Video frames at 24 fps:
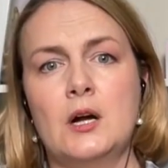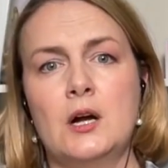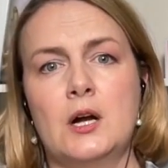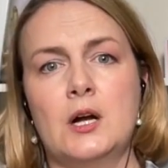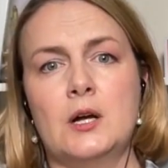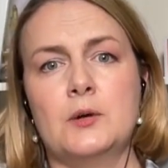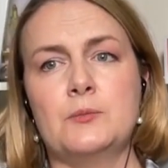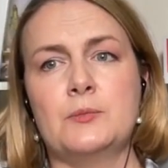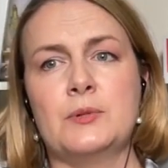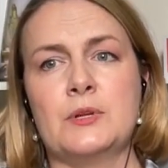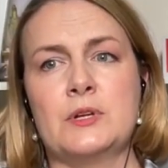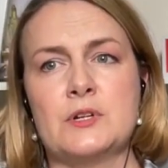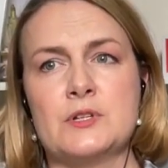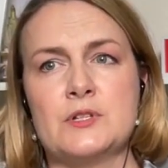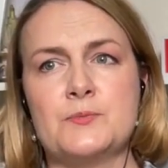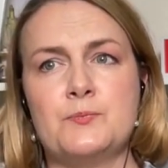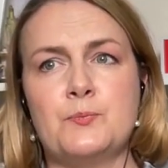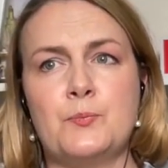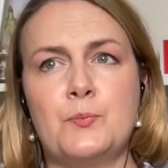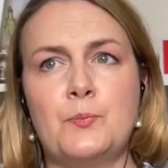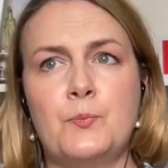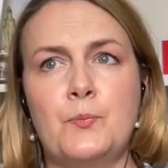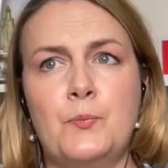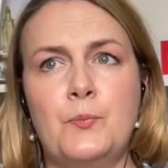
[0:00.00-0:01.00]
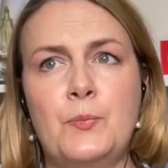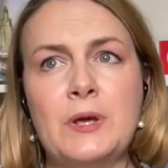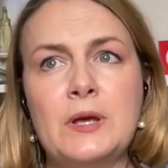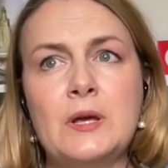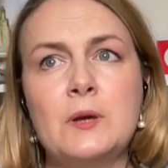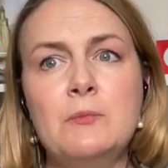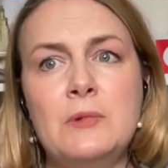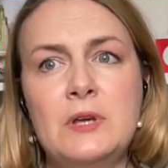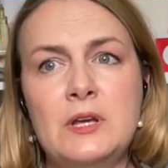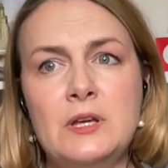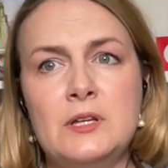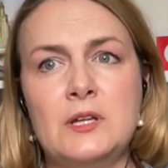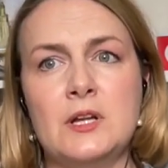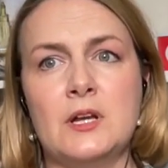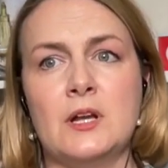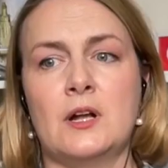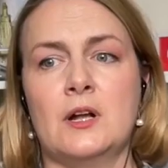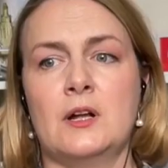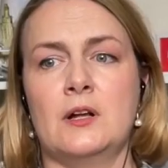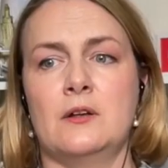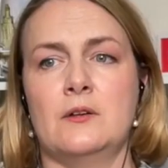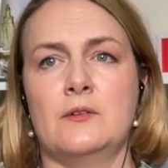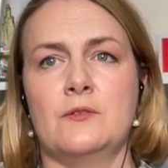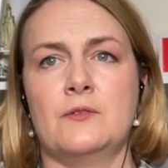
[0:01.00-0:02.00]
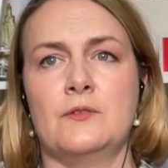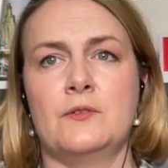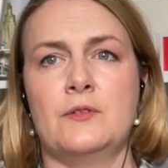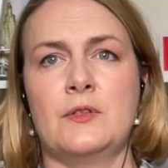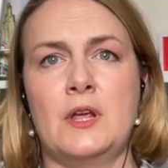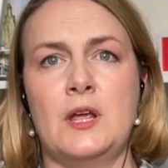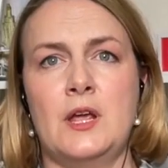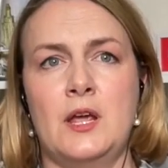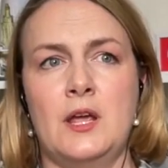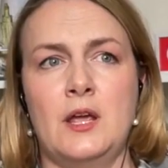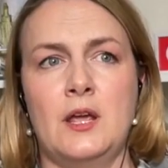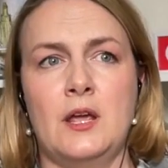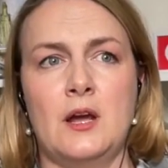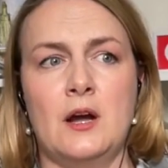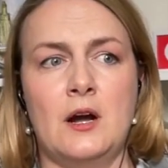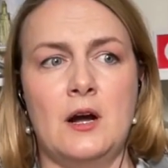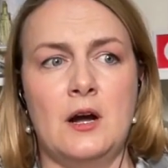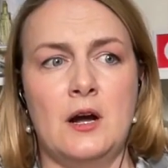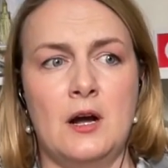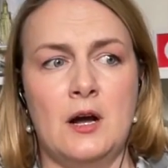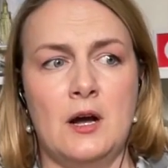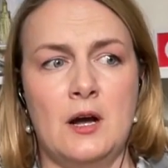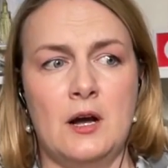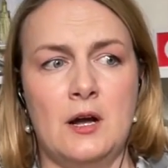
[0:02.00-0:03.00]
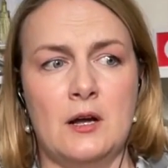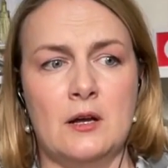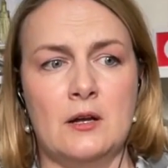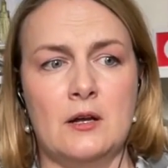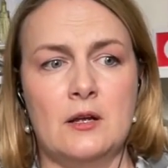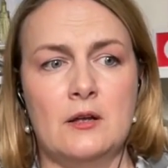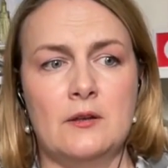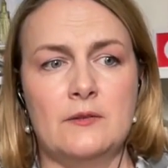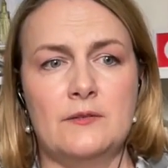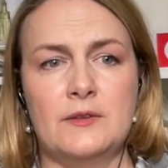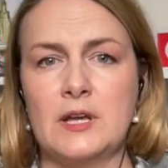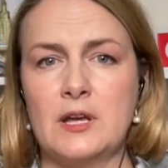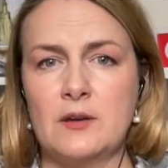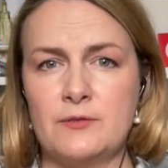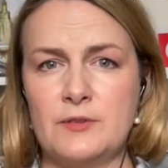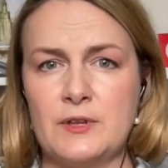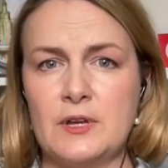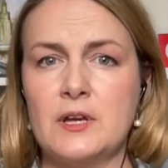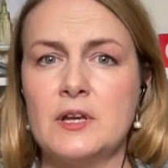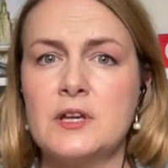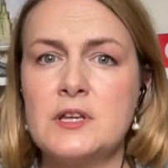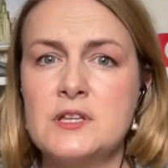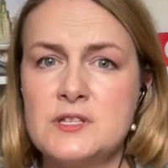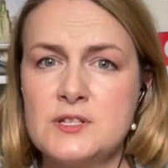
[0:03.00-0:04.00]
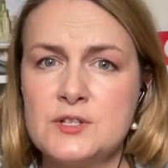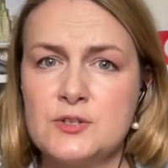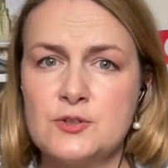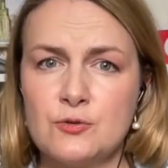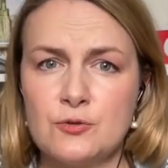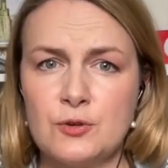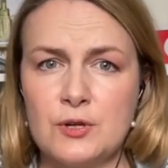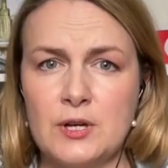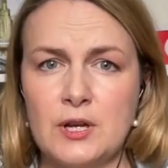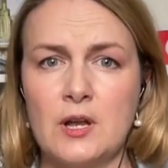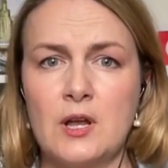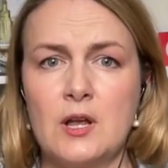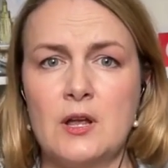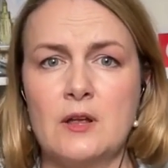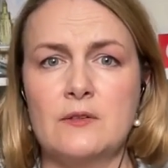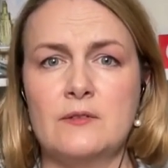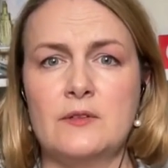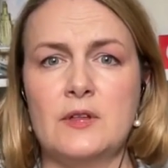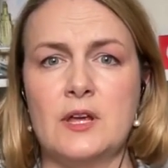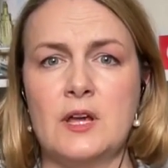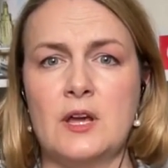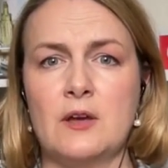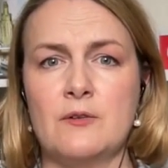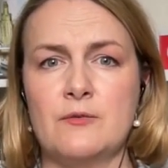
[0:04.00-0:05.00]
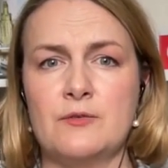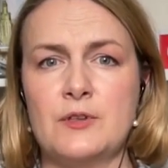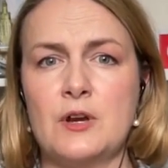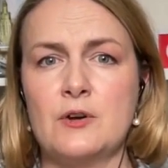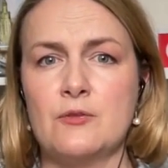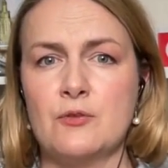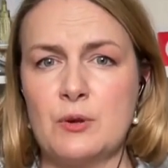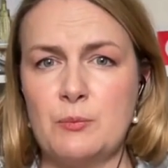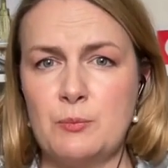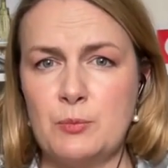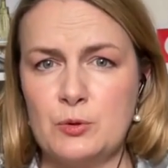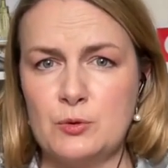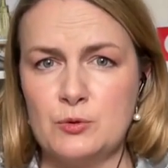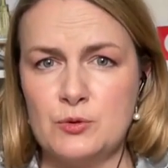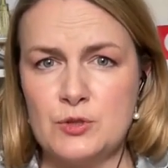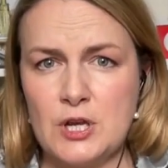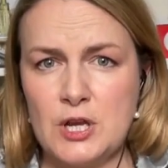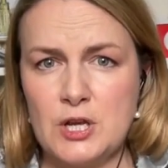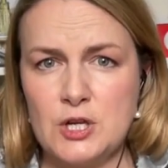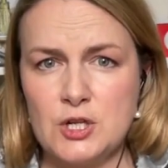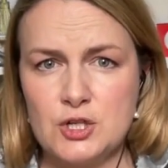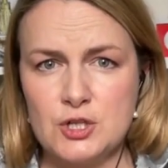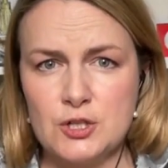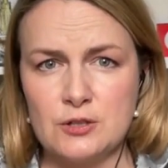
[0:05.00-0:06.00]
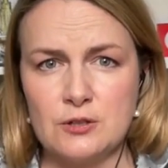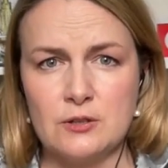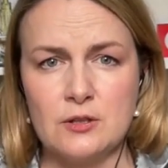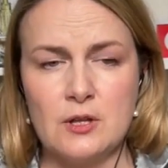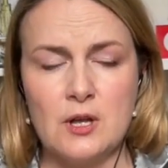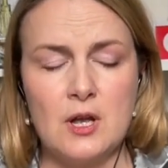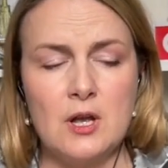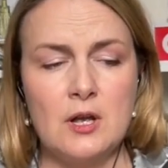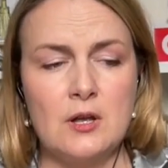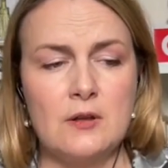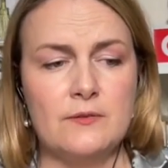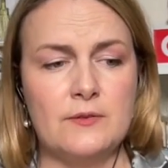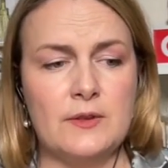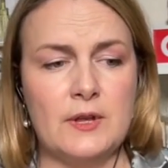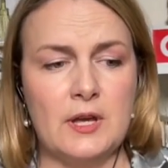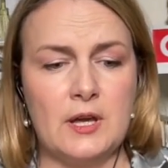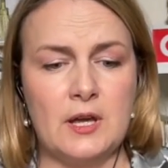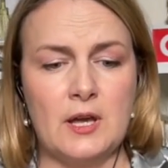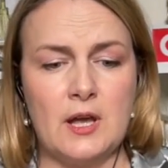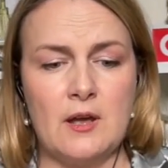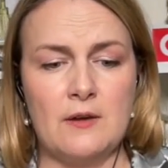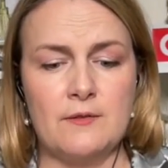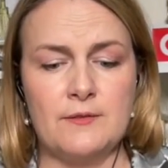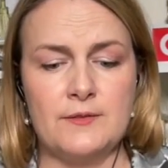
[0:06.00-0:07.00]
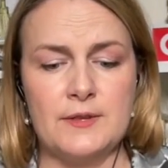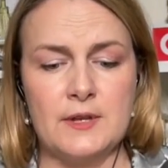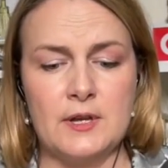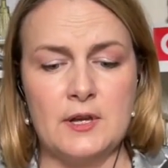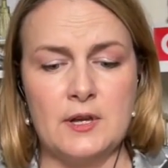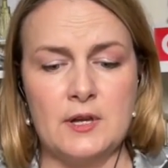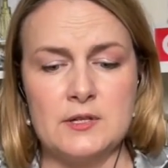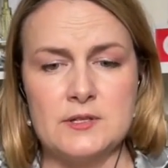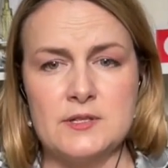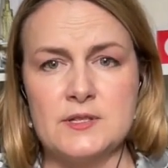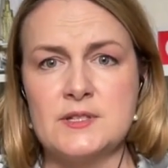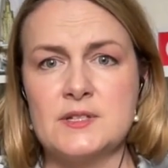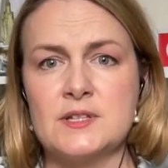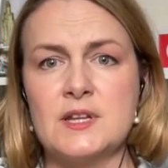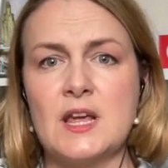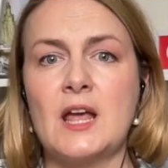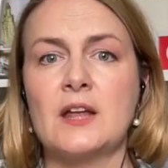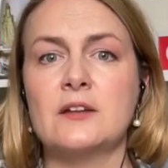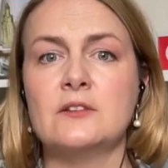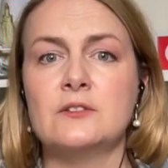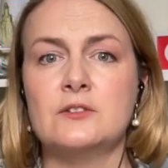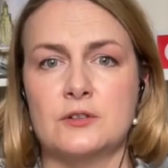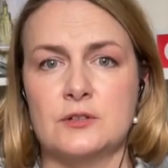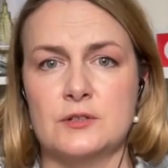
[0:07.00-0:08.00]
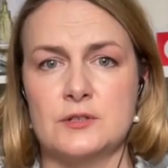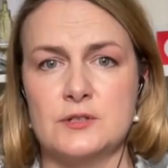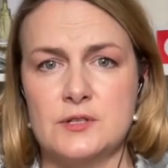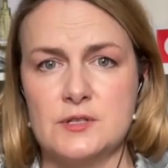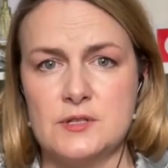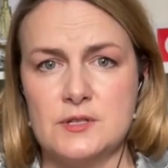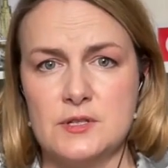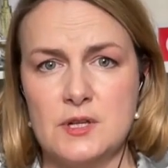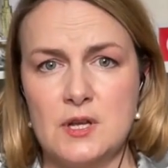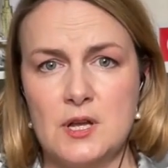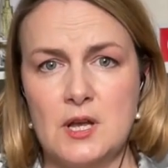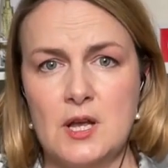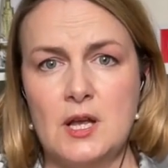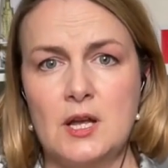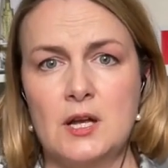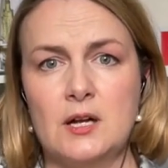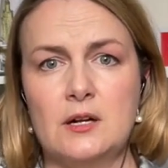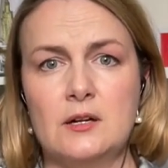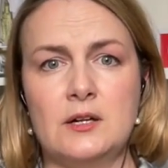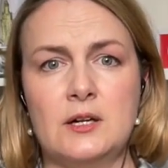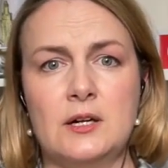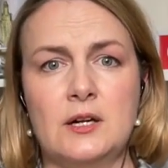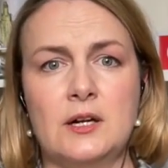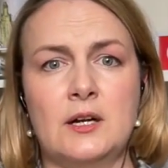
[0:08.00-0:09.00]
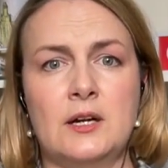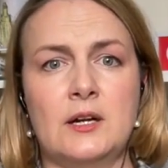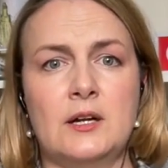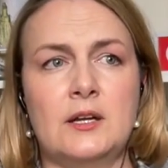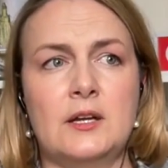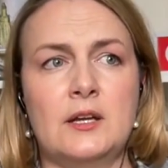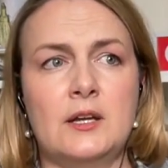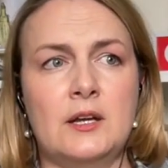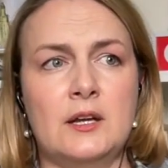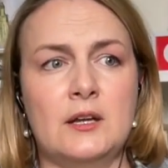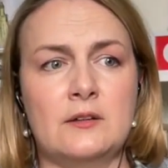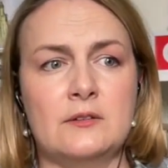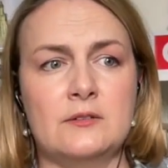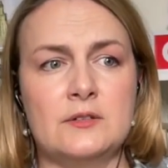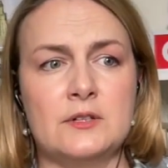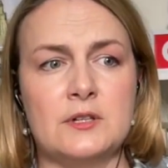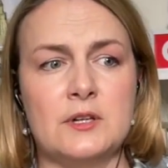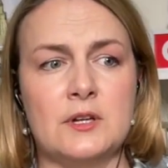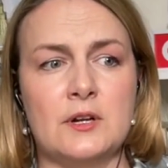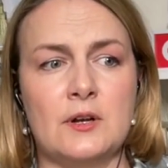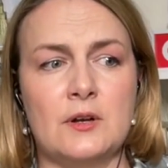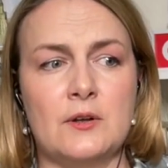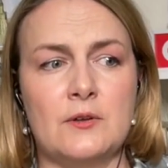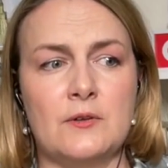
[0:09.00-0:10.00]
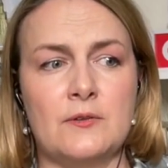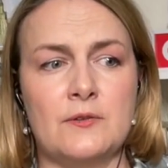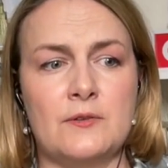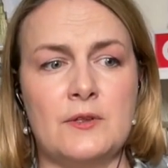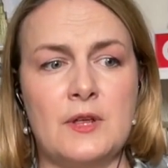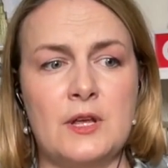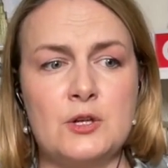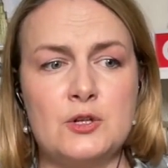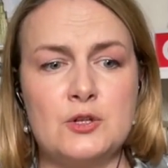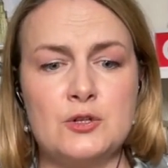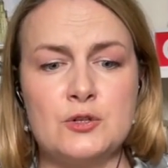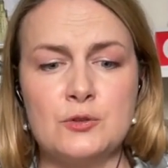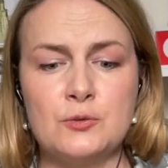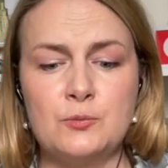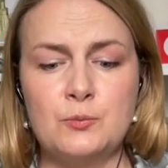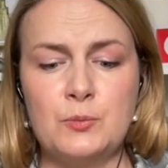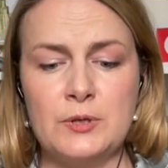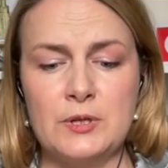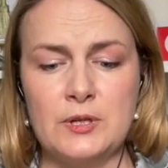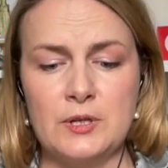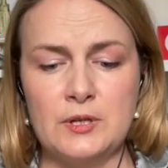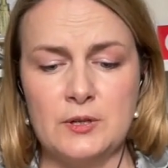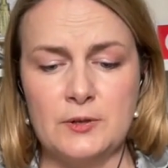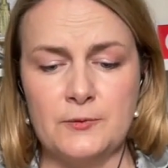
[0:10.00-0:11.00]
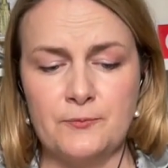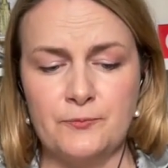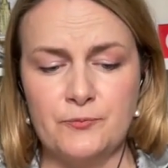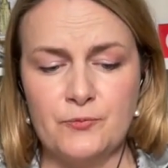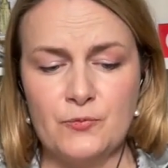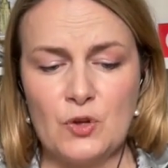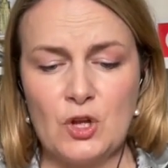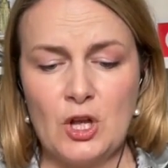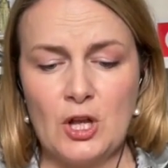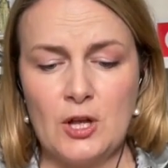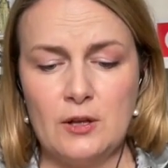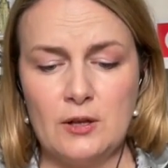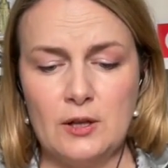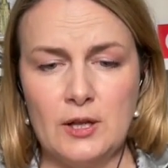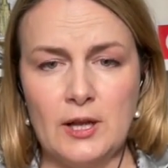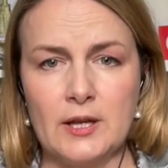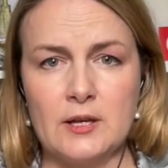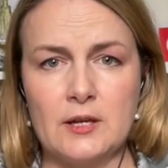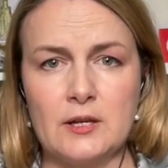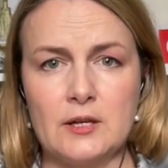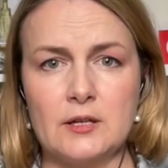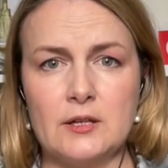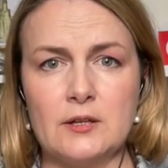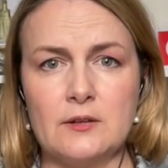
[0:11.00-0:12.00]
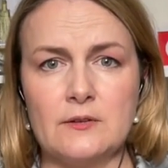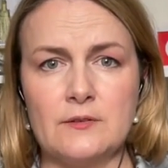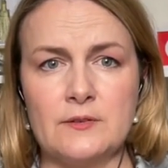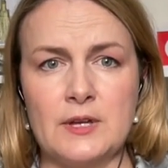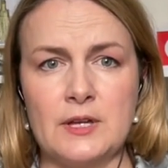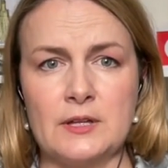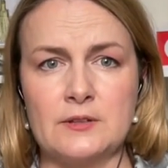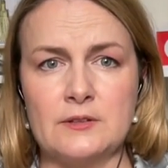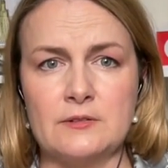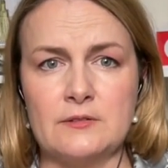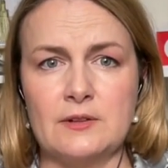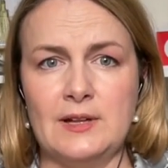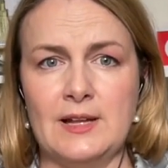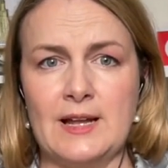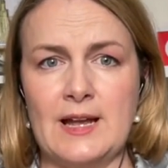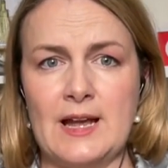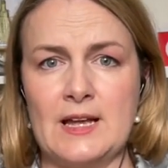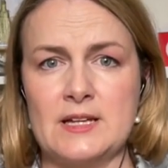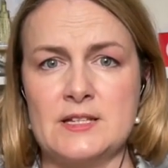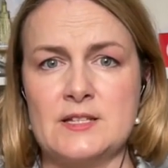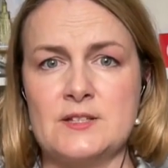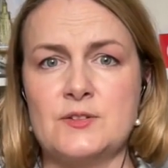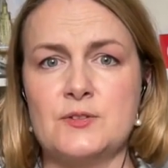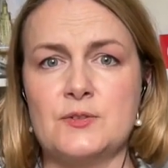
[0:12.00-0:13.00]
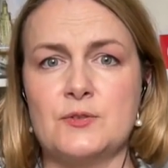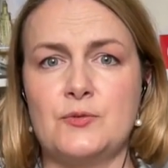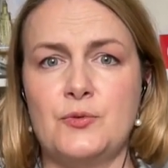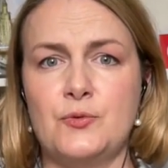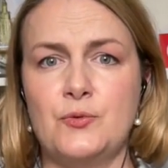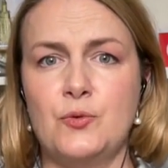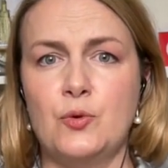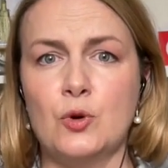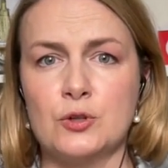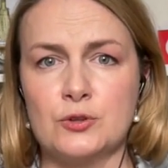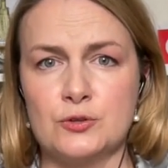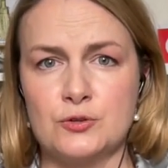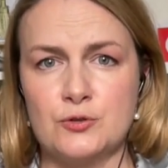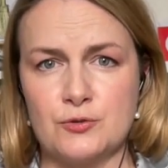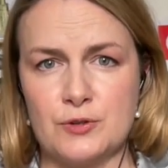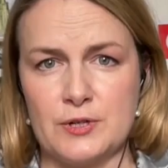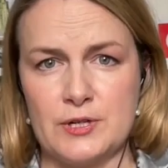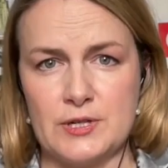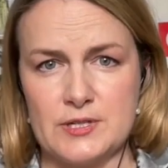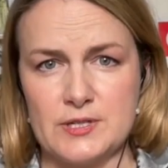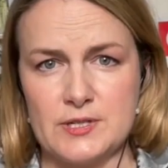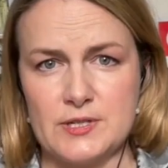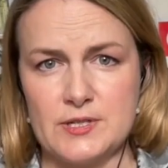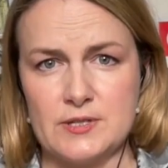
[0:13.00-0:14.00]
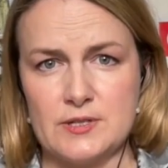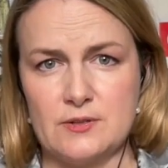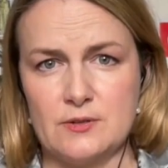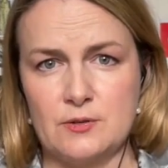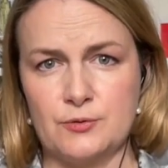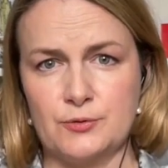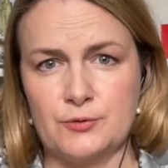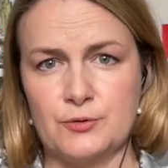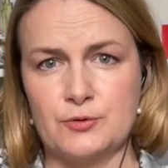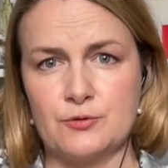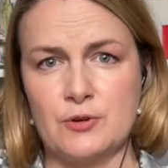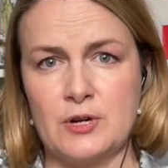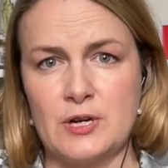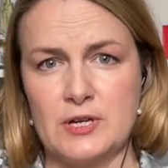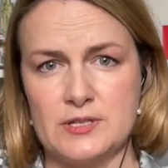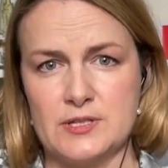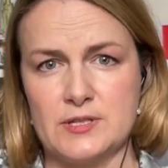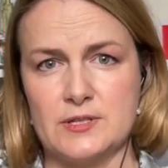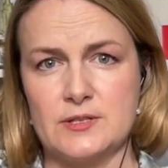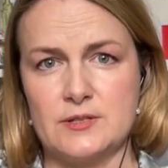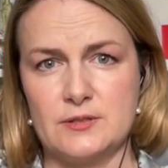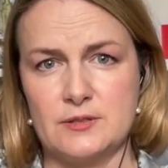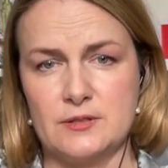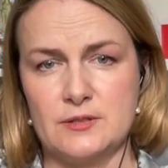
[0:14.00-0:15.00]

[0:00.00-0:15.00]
because big media, they have their history, they have their reputation, they have their standards, and they should be like that last fortress of trust